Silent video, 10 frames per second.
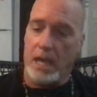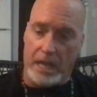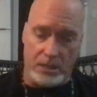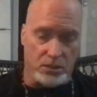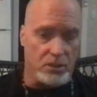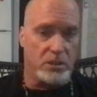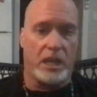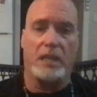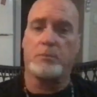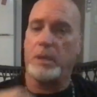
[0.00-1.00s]
and just
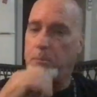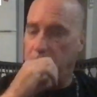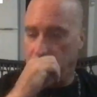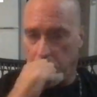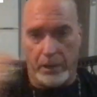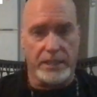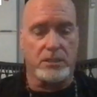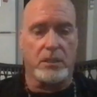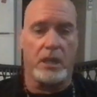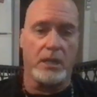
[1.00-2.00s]
takes people and bites
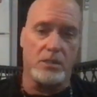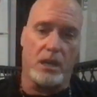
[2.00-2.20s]
their heads